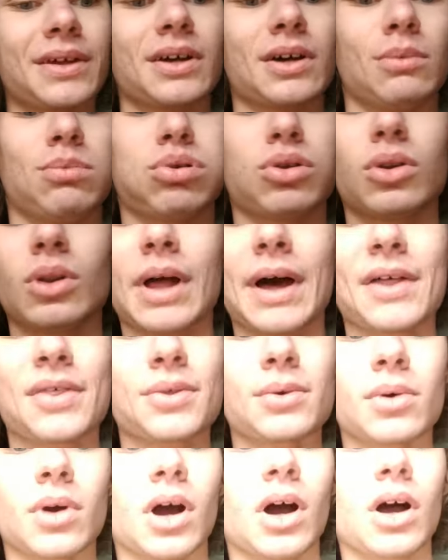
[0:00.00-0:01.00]
the
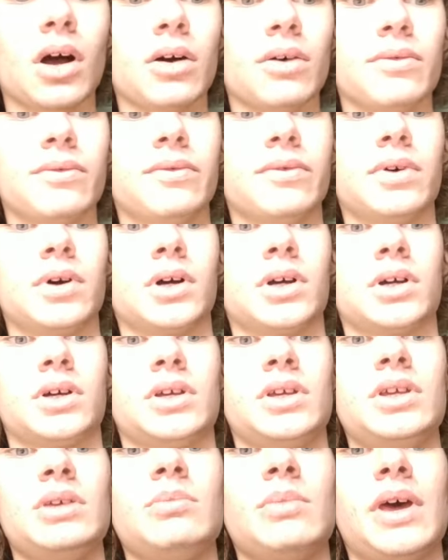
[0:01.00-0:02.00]
plethora of
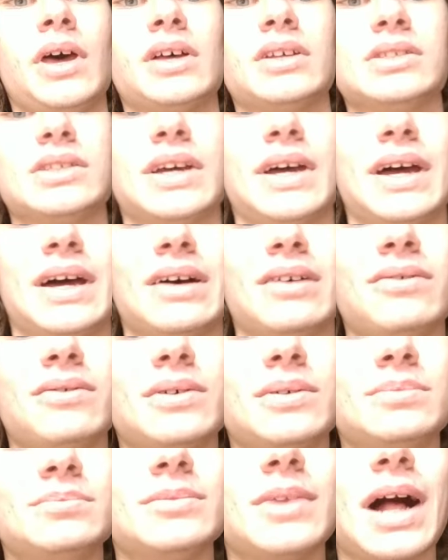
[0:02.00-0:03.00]
emails I
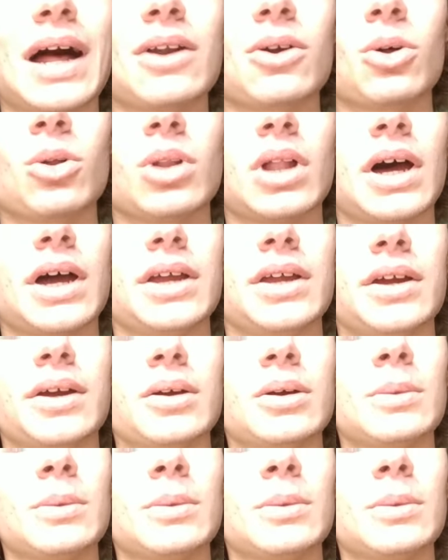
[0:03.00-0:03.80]
have. Not a whole lot